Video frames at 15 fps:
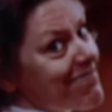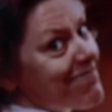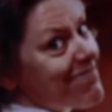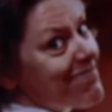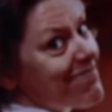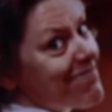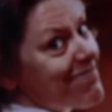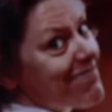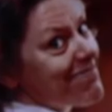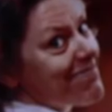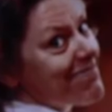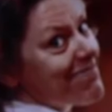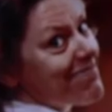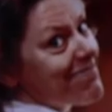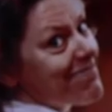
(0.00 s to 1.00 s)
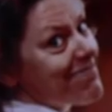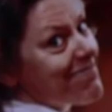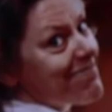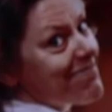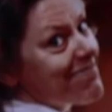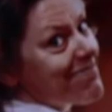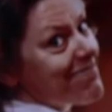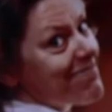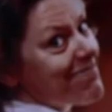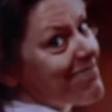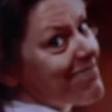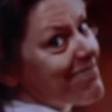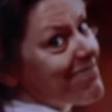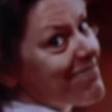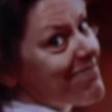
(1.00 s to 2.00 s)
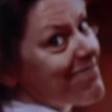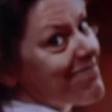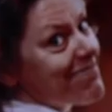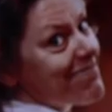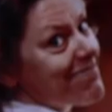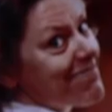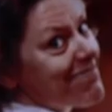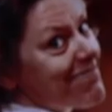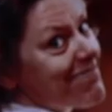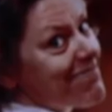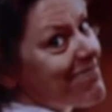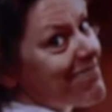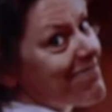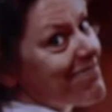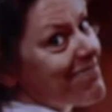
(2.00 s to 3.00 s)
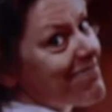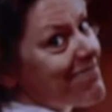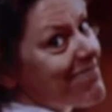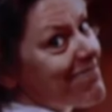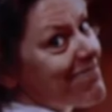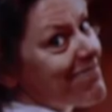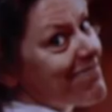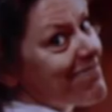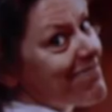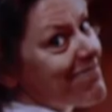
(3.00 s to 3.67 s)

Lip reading: No words are spoken by the person on screen.